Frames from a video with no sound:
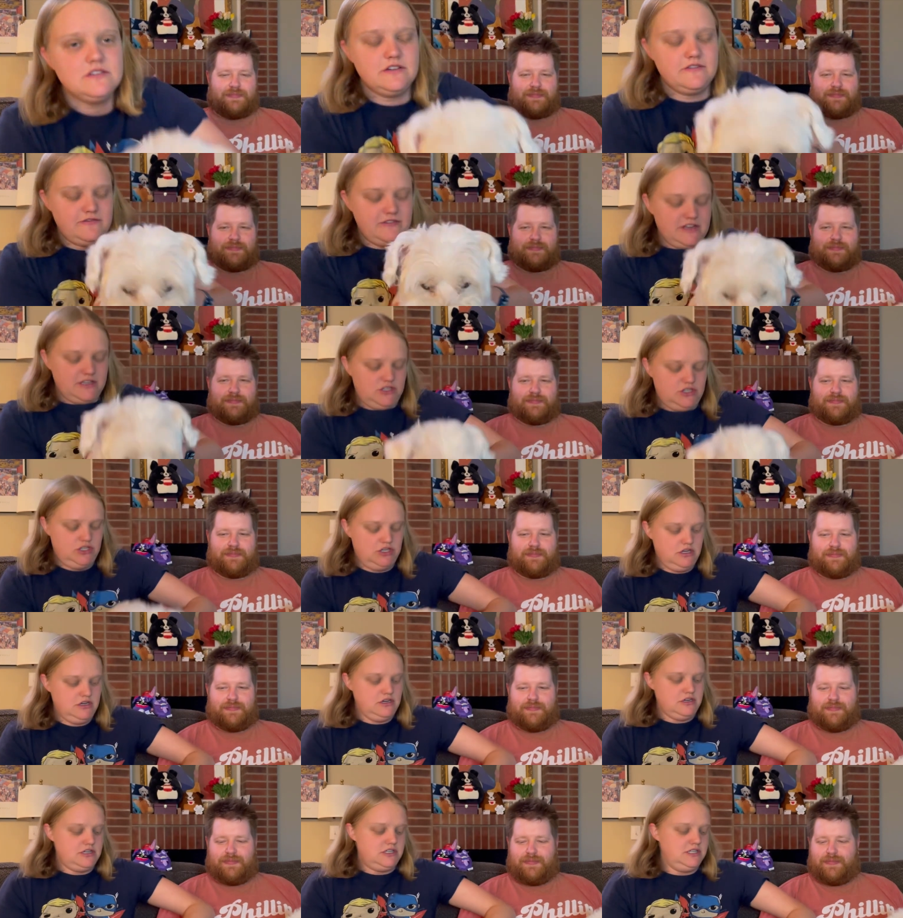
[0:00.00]
Speaker 1: our friend
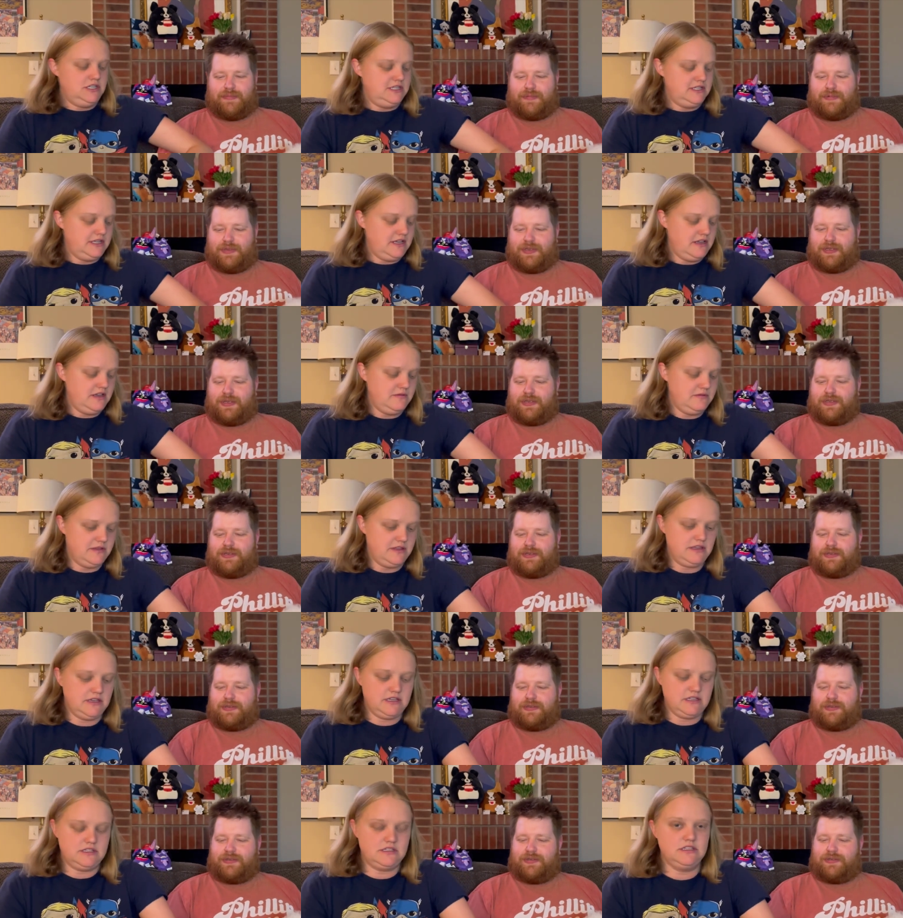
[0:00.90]
Sugar. She's staying with
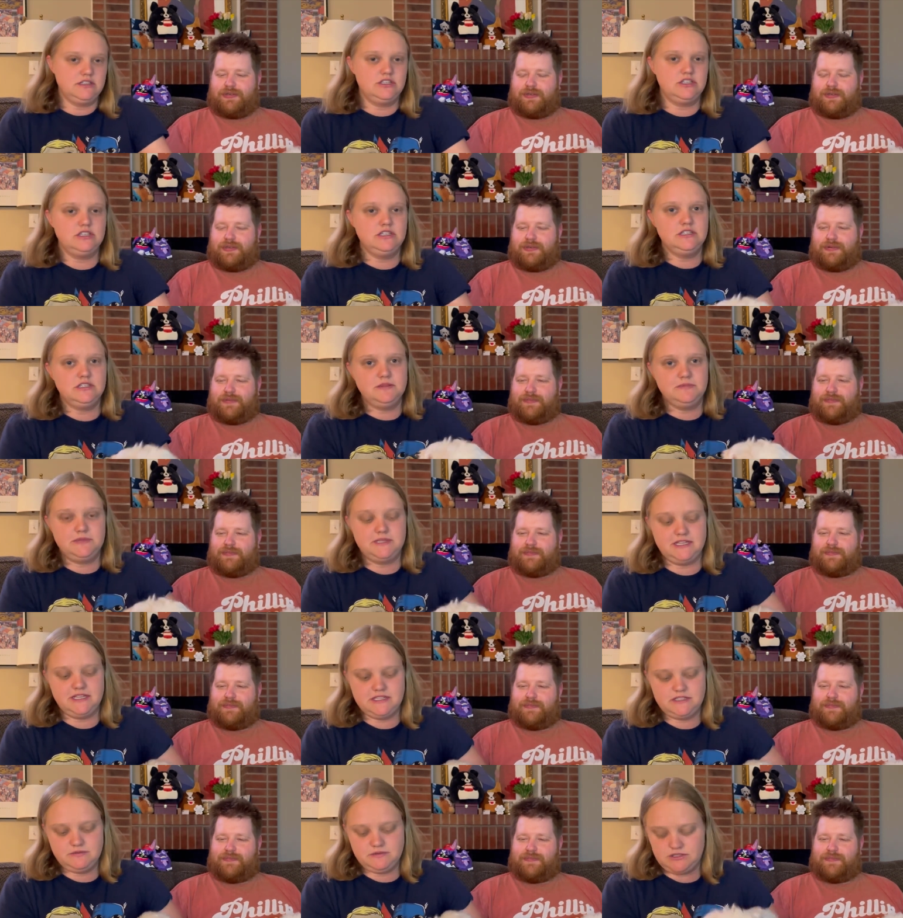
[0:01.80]
us, and she's
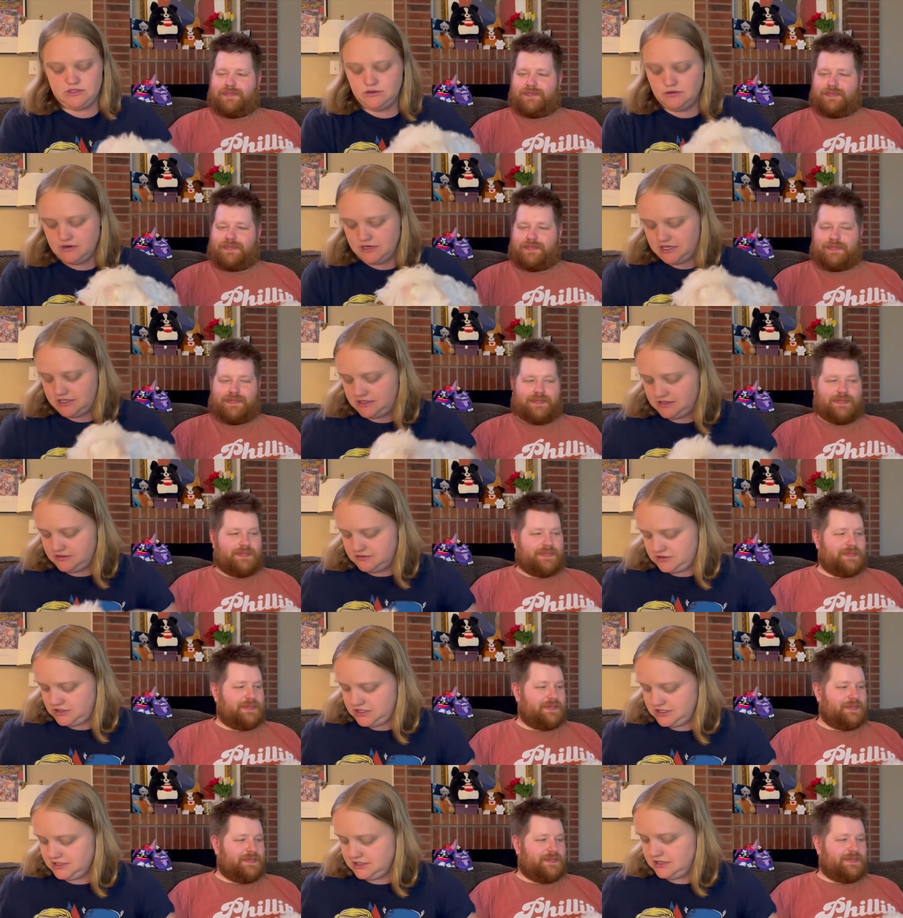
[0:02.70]
obsessed with toys. So
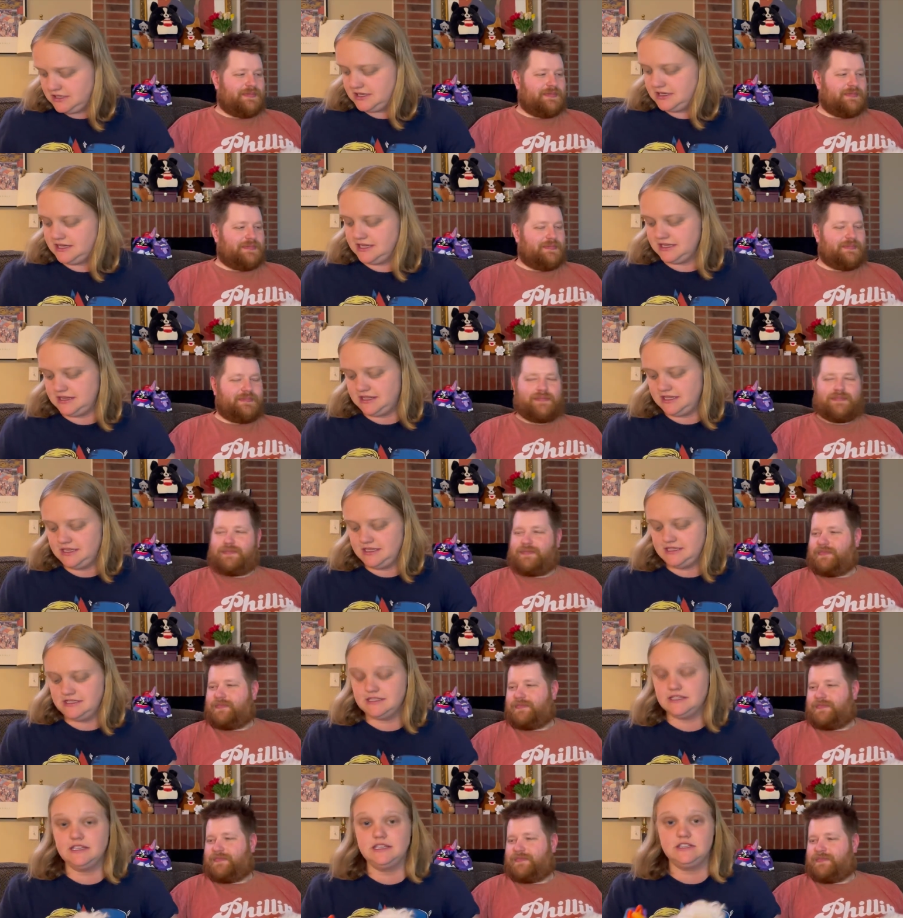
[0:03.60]
she's looking at
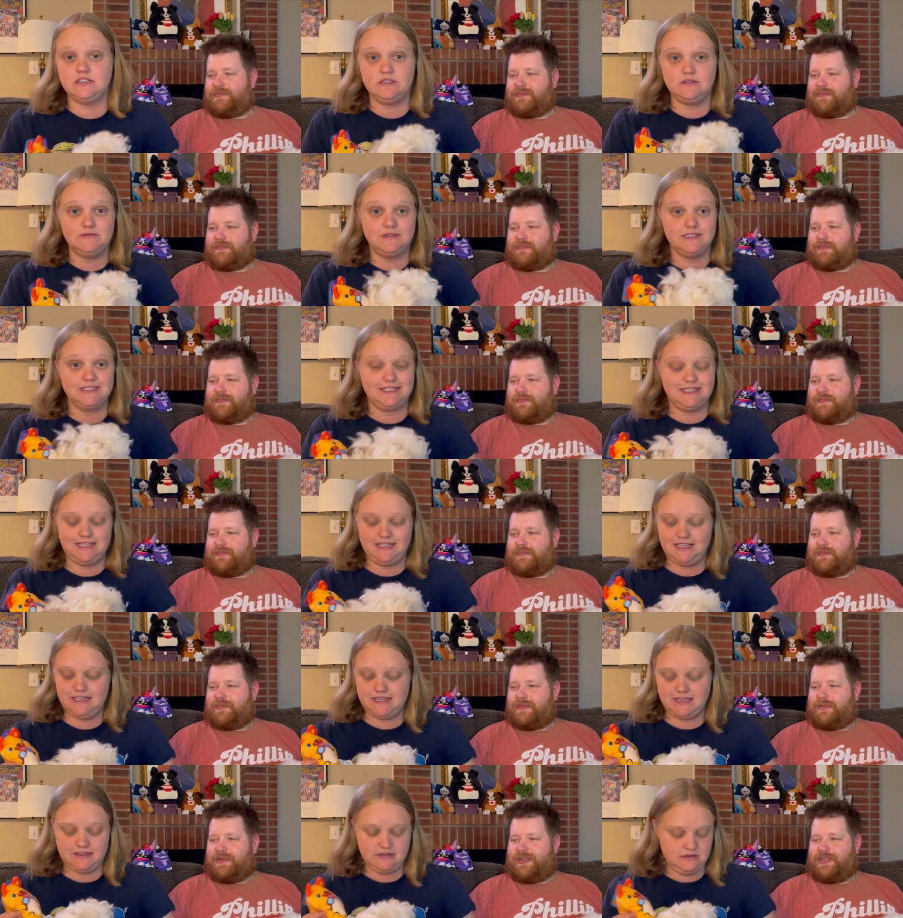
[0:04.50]
this like she wants to
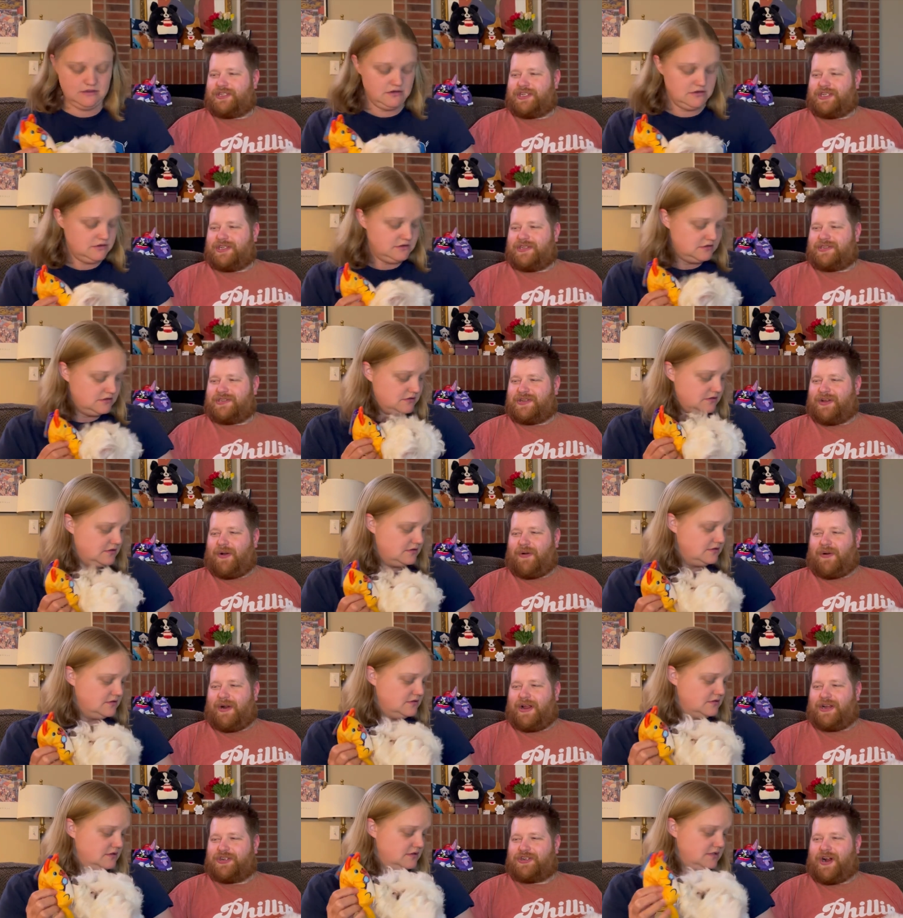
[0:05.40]
eat it.
Speaker 2: She's
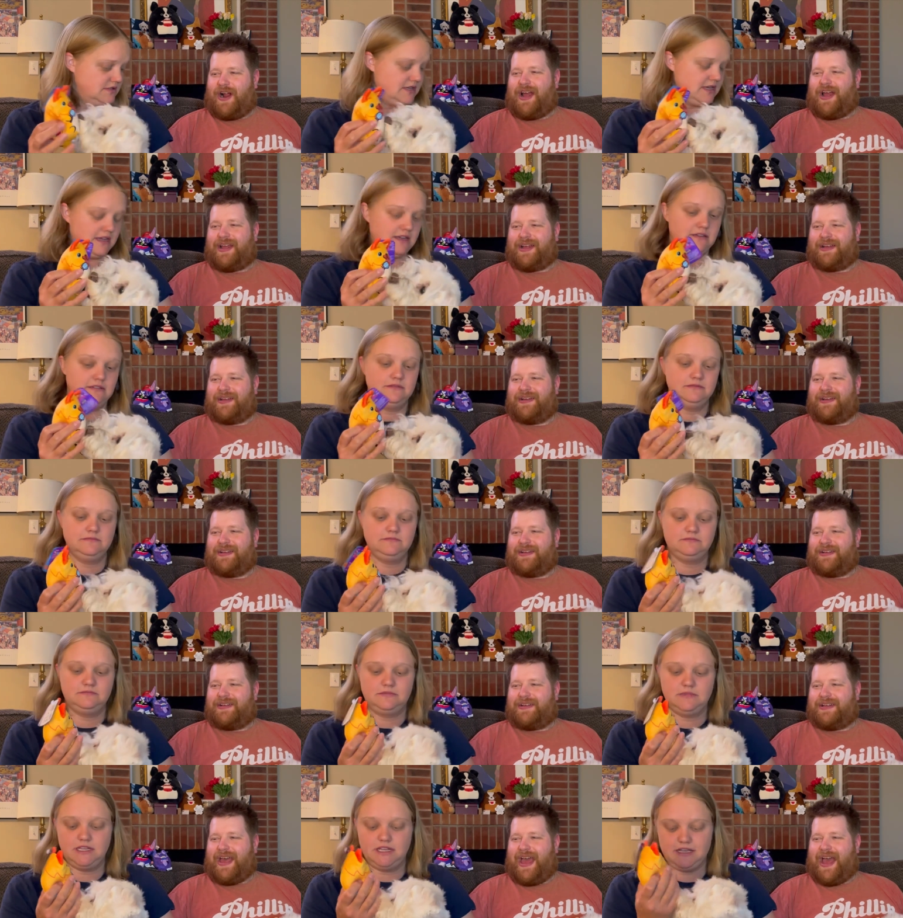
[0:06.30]
already trying,
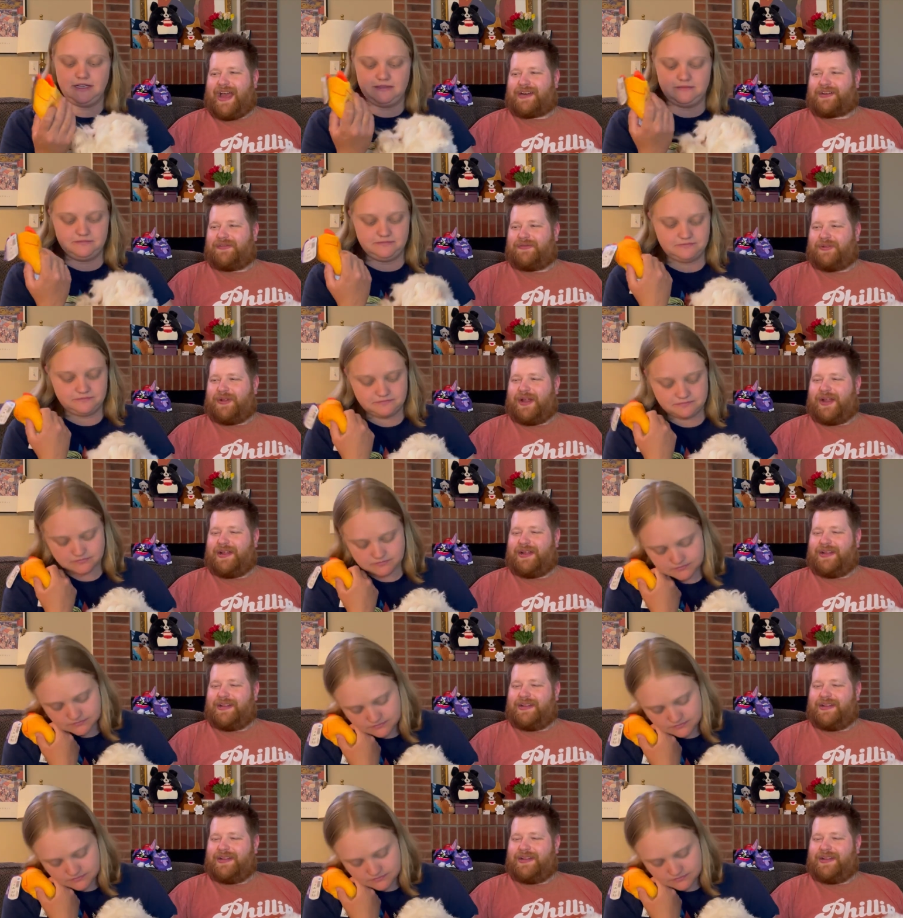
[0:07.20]
yeah. actively.